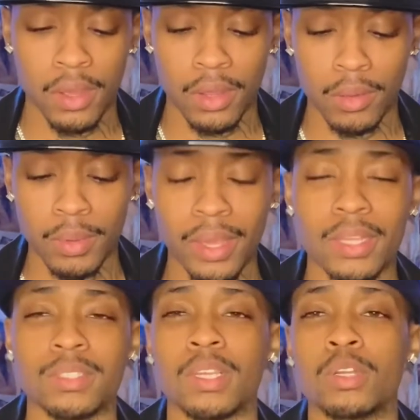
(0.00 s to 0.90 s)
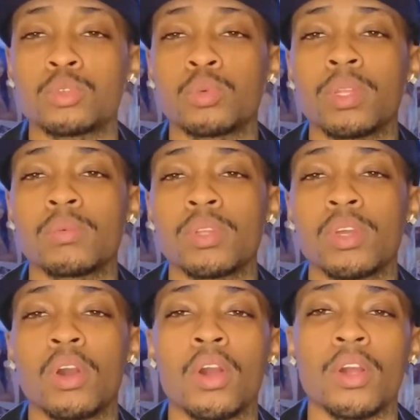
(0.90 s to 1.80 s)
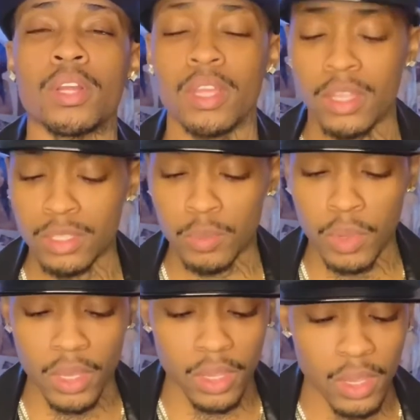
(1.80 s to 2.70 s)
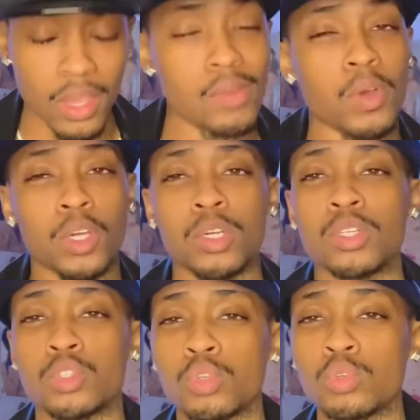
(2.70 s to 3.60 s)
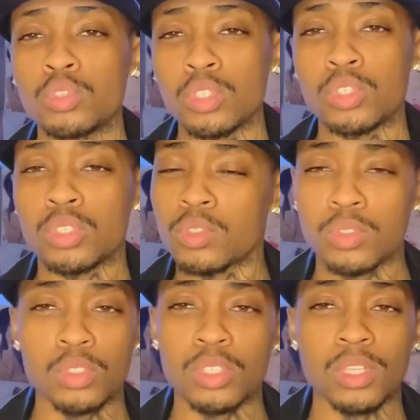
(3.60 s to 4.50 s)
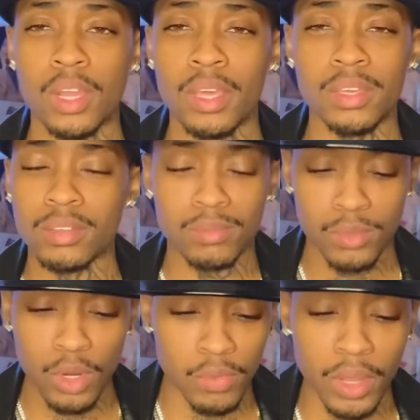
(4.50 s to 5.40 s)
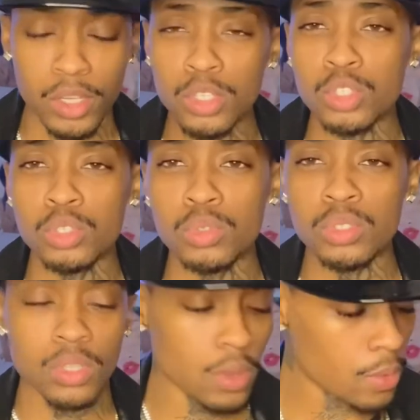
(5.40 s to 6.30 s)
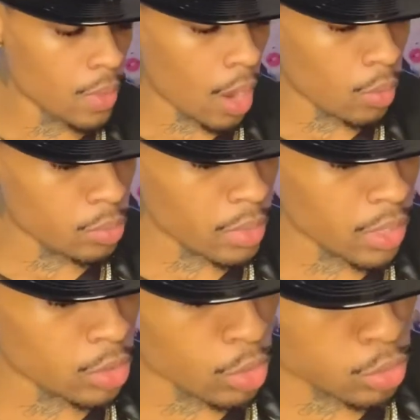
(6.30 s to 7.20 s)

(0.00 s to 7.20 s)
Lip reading: Like I said, it was really, really hard to pick. If I could choose just like, you know, if I could choose, I would make those